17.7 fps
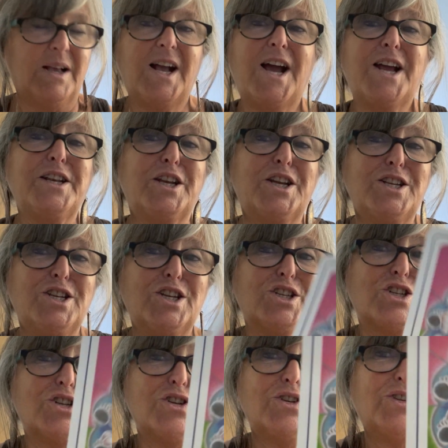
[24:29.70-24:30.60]

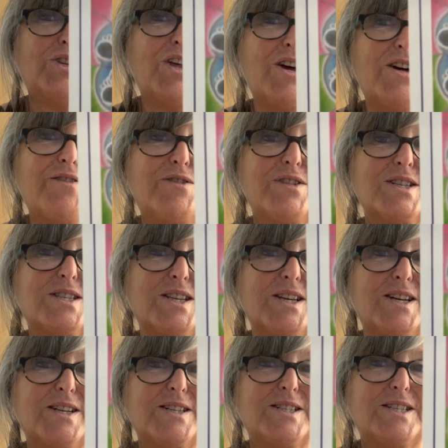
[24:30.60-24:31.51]
Unconditional love is
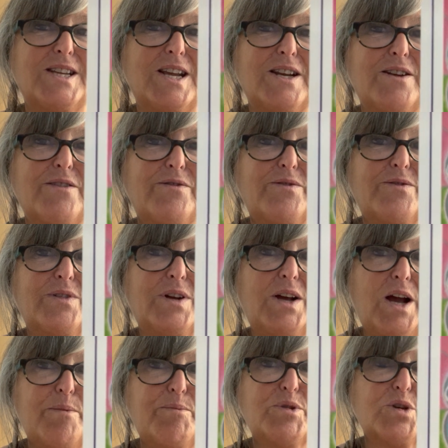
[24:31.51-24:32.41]
the 10 of
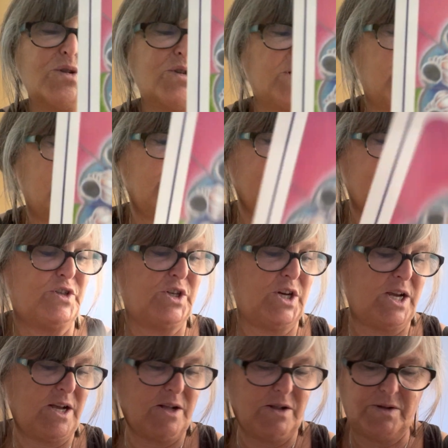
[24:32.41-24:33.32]
cups or 10 of
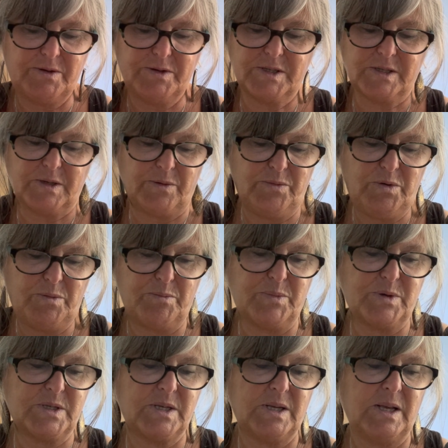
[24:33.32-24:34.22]
shells.
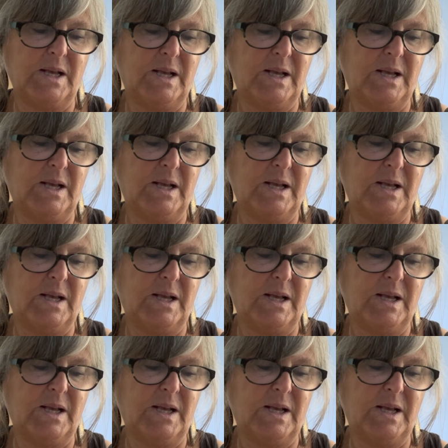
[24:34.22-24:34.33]
Whoops.